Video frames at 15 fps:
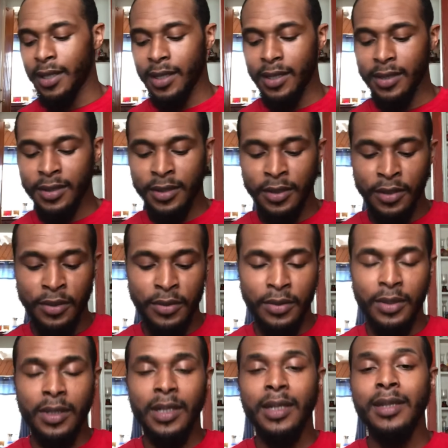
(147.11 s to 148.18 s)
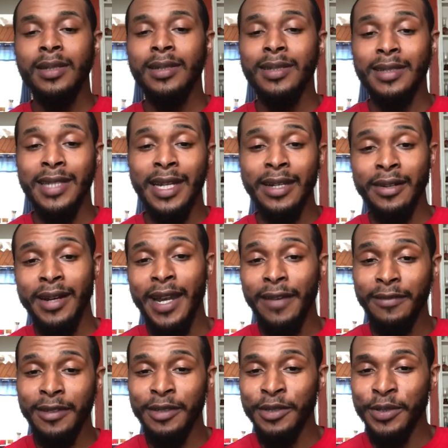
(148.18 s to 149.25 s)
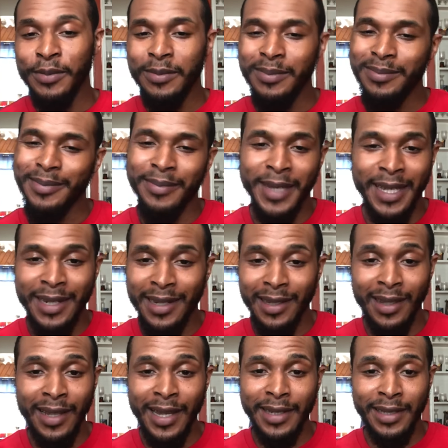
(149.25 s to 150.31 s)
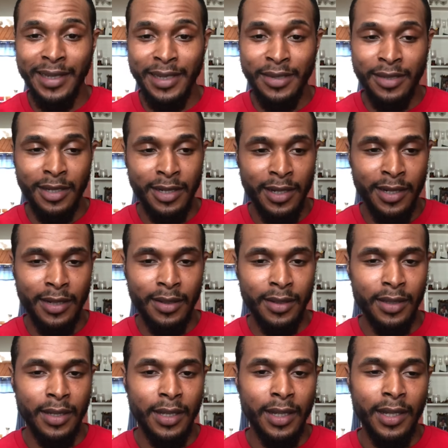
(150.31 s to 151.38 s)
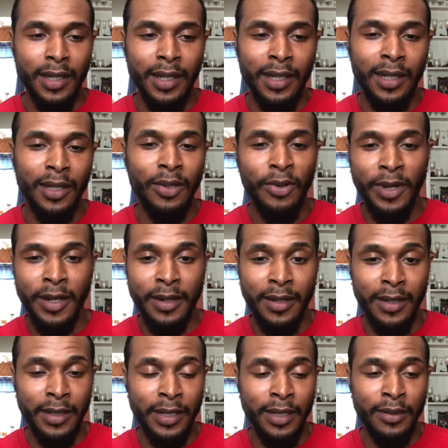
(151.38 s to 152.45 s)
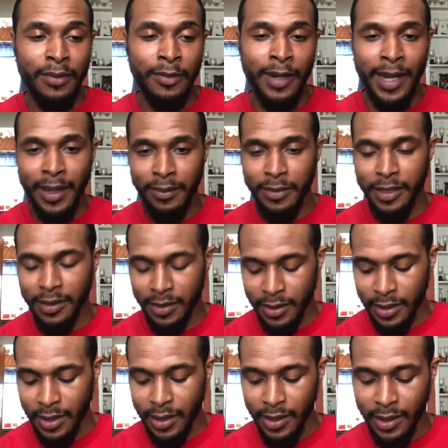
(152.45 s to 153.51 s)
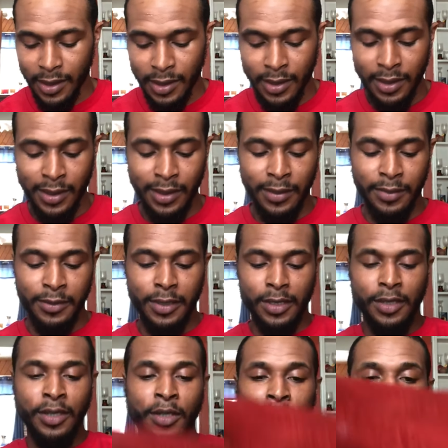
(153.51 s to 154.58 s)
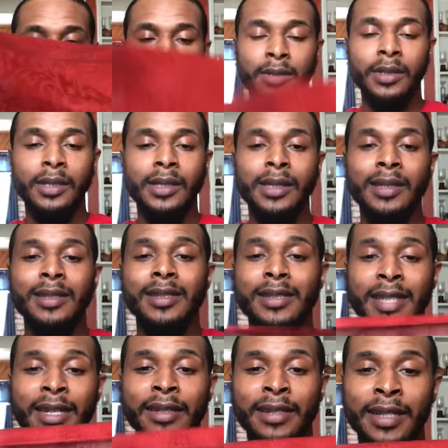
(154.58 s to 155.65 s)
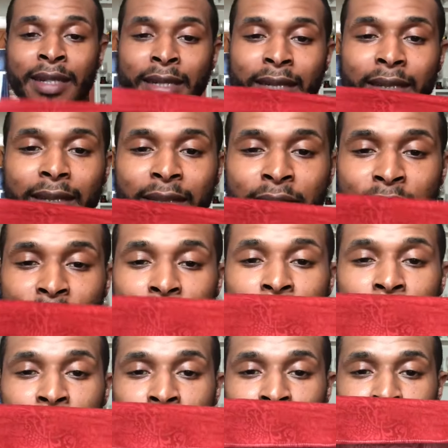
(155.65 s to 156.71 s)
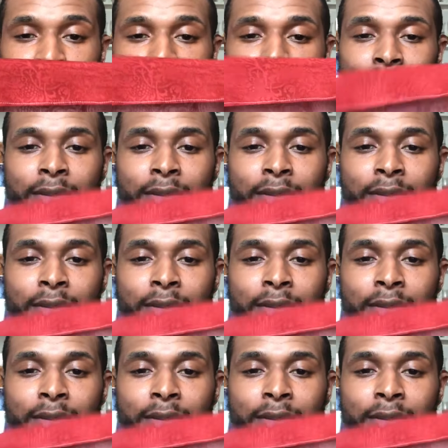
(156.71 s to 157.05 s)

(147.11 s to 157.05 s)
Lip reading: So since I crafted them, made it a lot easier, quicker to get them wrapped. So since I done it, it's a hole